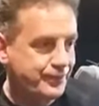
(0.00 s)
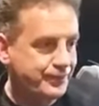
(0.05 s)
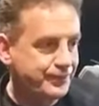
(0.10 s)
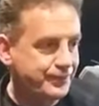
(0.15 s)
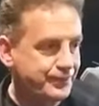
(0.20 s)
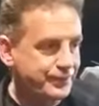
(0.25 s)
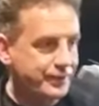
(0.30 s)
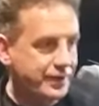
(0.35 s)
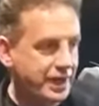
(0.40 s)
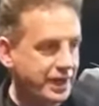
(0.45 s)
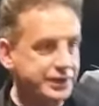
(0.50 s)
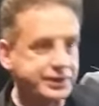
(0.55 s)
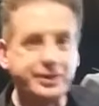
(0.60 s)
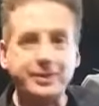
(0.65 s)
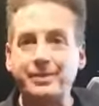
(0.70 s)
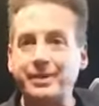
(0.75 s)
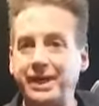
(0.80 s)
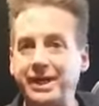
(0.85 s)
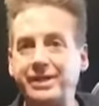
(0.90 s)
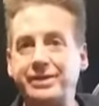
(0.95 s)
it's the
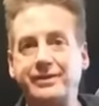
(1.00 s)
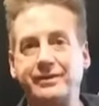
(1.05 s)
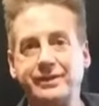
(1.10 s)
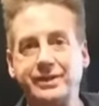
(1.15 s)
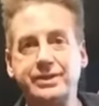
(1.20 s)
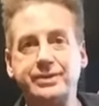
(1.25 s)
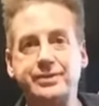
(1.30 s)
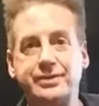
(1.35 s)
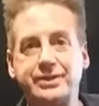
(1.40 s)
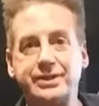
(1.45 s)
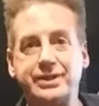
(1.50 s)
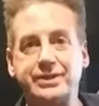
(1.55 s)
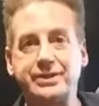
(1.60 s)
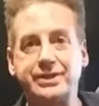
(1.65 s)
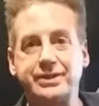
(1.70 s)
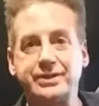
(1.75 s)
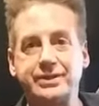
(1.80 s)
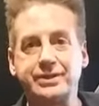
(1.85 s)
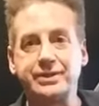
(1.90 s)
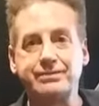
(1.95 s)
path of least resistance.
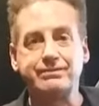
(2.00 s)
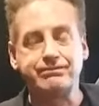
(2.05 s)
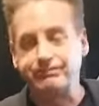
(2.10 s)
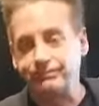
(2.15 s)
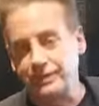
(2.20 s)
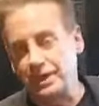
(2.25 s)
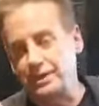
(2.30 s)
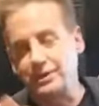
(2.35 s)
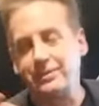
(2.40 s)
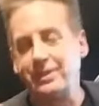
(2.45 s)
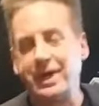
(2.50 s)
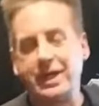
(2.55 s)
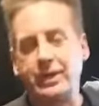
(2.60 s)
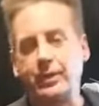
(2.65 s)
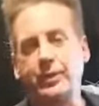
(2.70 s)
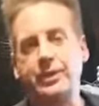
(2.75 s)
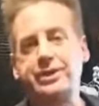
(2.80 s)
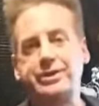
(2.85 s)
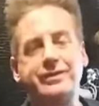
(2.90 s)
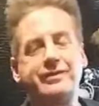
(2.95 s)
It Doesn't matter which
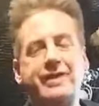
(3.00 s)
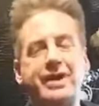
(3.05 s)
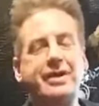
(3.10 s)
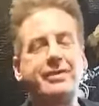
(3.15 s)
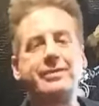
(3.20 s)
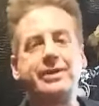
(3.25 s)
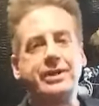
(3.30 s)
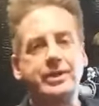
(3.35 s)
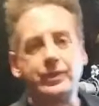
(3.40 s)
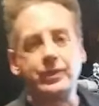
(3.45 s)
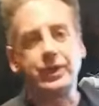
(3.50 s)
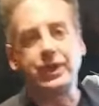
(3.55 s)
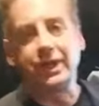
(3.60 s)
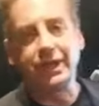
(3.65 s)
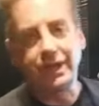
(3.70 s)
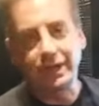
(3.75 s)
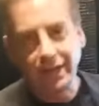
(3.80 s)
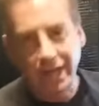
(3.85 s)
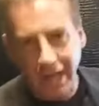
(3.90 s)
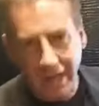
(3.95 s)
environment you work in,
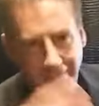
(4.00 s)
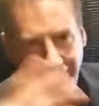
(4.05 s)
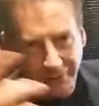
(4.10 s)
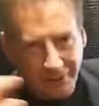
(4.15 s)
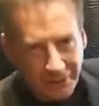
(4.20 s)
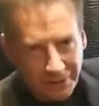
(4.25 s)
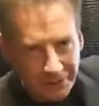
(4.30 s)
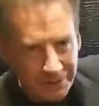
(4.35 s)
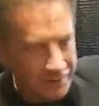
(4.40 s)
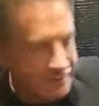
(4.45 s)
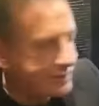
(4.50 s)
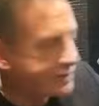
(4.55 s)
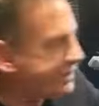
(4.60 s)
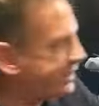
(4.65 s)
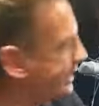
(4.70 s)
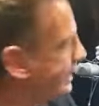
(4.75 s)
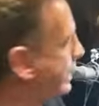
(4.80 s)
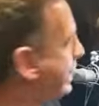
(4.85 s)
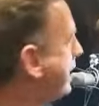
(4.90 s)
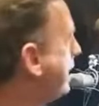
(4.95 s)
Apple does everything.
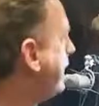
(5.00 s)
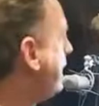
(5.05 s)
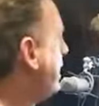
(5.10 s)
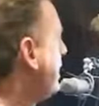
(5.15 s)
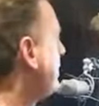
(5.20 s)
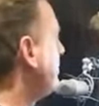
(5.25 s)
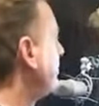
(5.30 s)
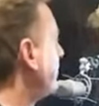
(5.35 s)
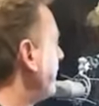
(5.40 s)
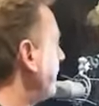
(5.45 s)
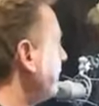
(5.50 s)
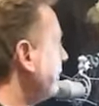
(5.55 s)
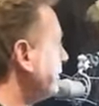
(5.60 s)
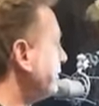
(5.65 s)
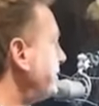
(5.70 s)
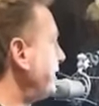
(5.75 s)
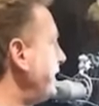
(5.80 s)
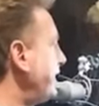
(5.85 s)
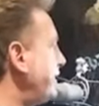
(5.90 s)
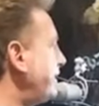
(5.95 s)
But I will tell
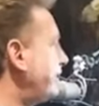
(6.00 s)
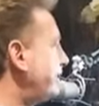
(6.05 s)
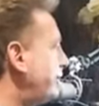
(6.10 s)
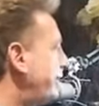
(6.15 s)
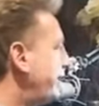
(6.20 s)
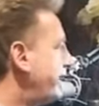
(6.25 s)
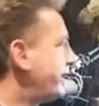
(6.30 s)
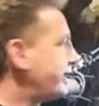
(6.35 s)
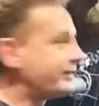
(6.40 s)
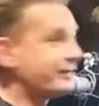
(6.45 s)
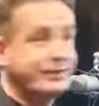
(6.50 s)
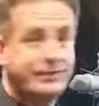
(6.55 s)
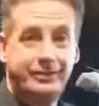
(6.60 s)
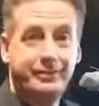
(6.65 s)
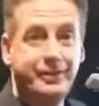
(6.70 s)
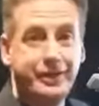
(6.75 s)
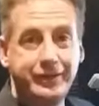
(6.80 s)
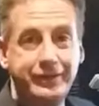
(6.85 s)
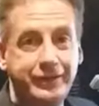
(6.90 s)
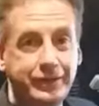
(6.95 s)
you that we have, we have
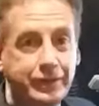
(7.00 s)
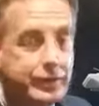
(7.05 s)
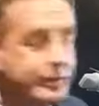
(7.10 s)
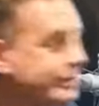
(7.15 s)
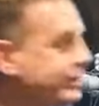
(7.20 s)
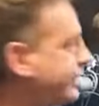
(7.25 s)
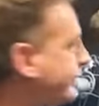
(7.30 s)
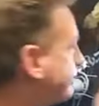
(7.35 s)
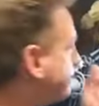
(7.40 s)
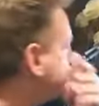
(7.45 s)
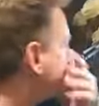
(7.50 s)
fewer problems